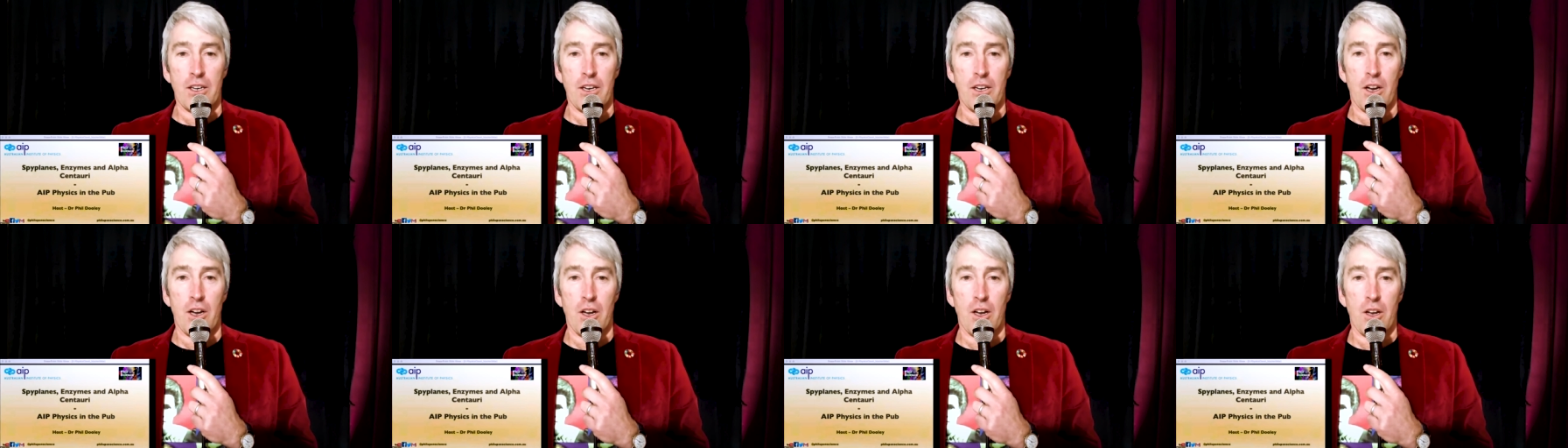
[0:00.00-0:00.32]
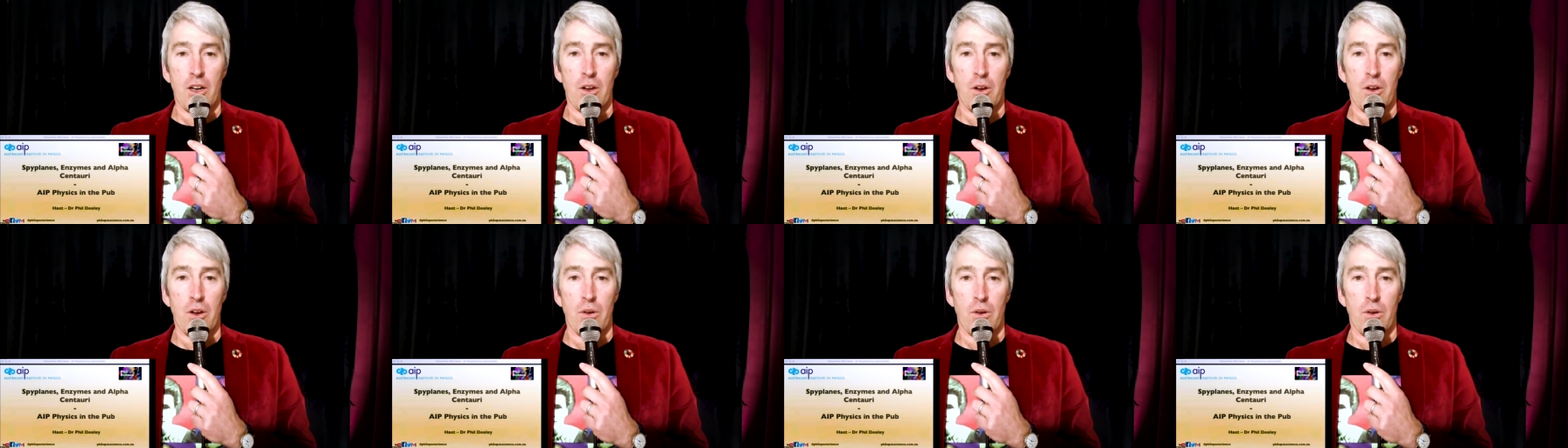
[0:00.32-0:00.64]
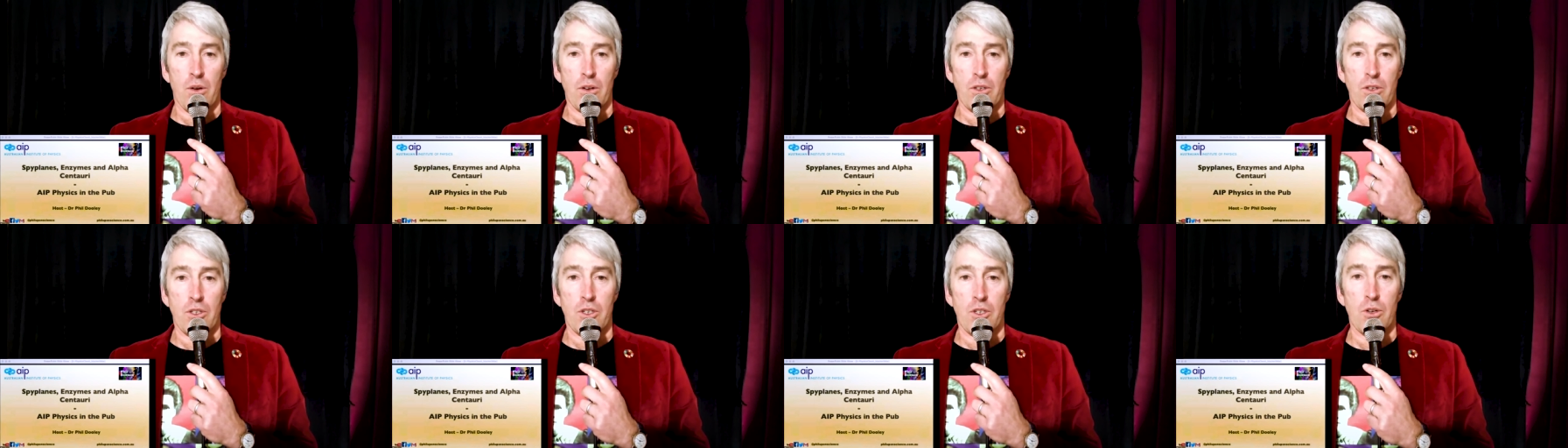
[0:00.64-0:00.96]
we are now
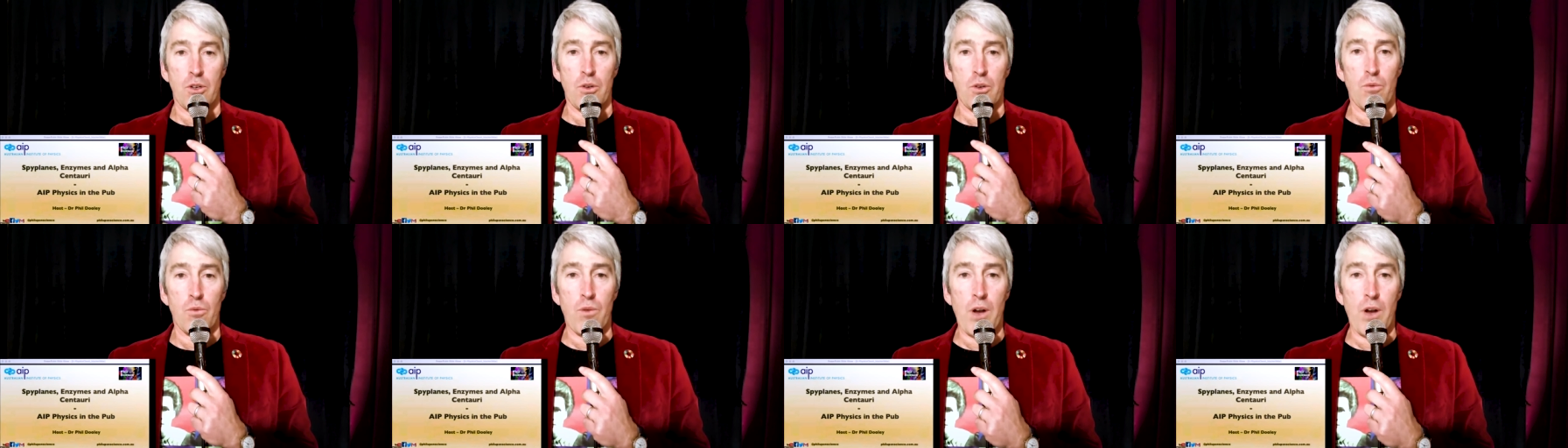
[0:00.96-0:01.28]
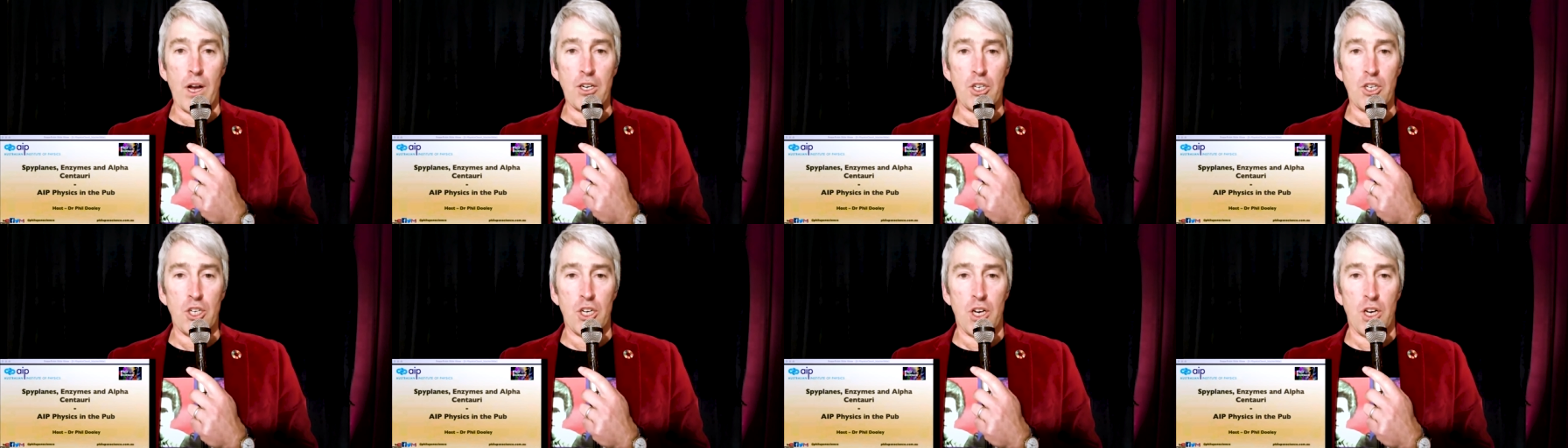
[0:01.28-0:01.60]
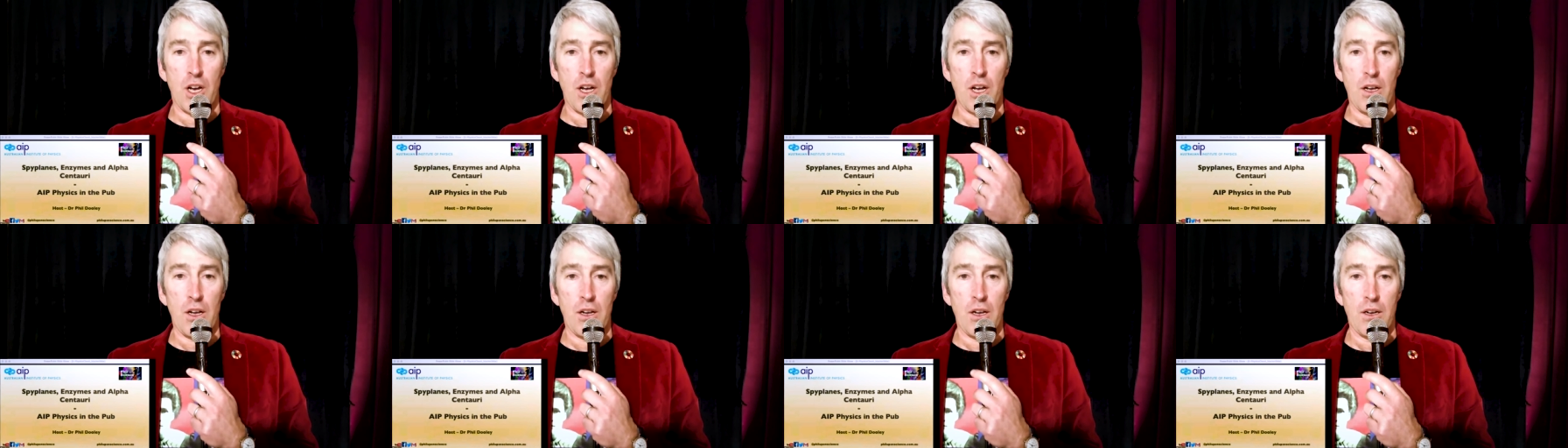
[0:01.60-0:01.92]
going to go
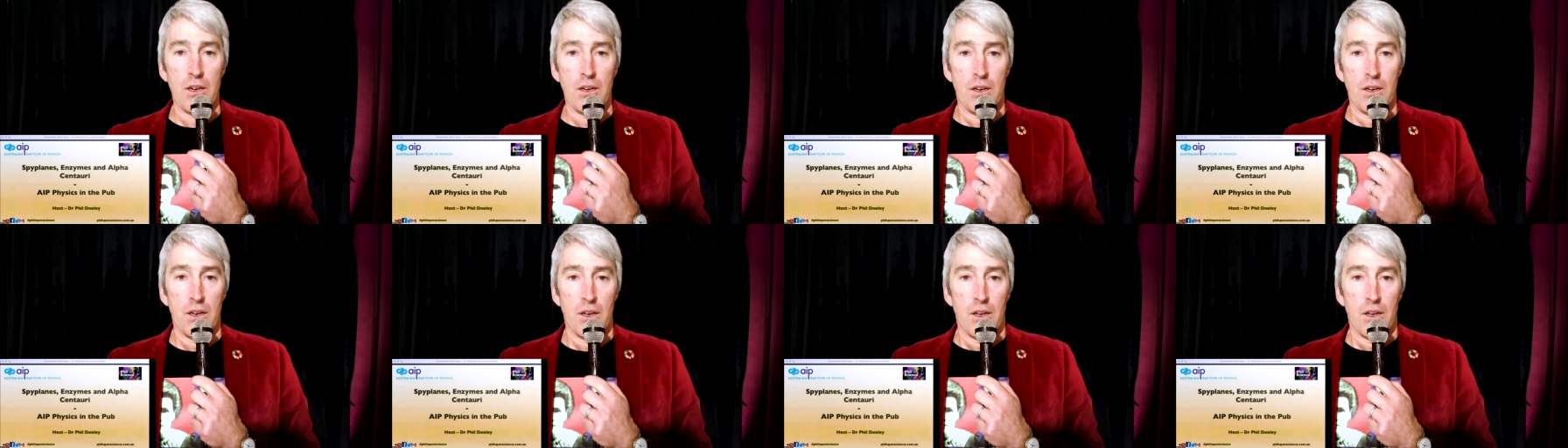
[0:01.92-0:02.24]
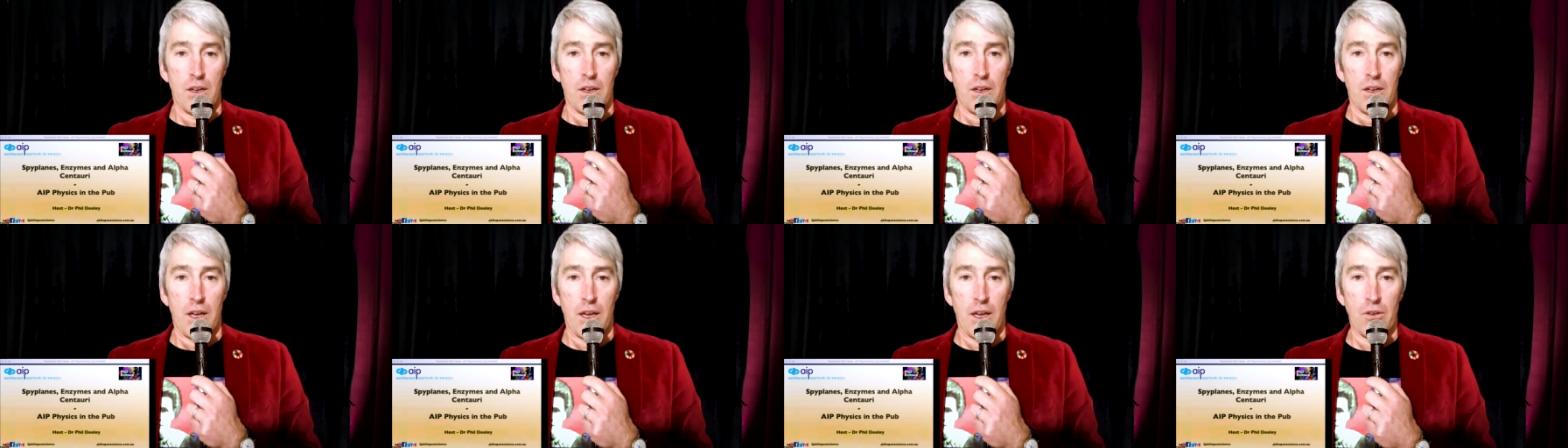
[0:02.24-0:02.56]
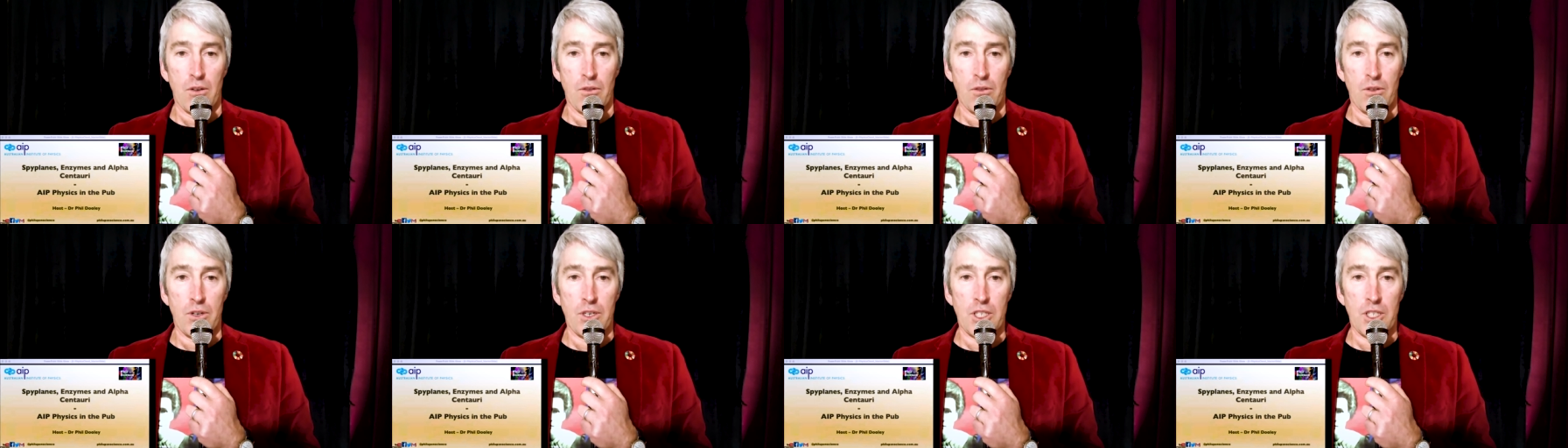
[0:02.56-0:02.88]
to Russia
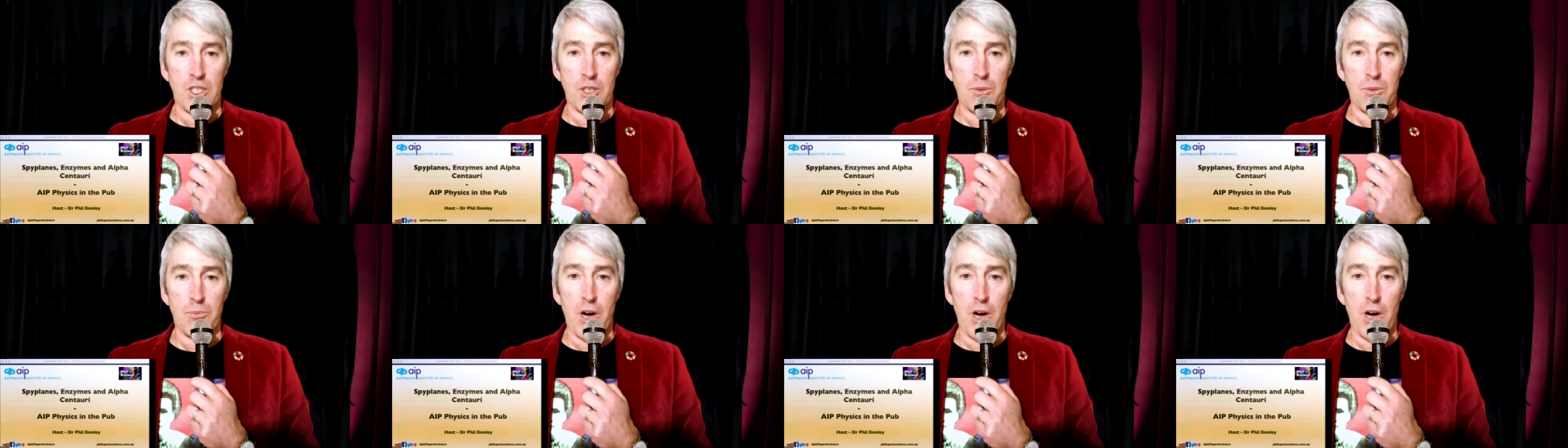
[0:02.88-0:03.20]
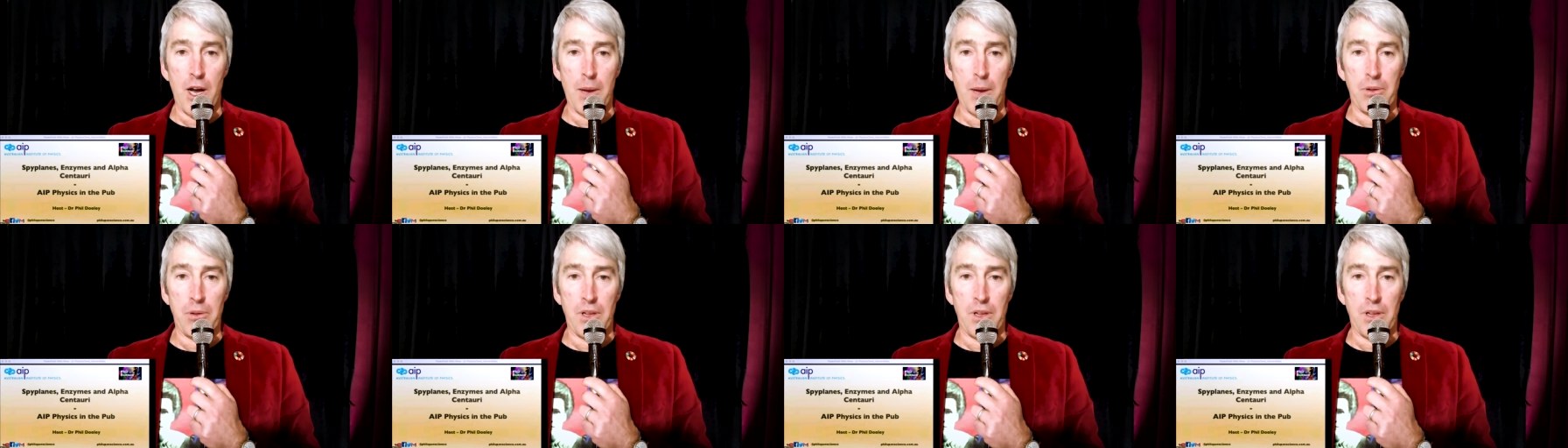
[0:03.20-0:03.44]
and look at spy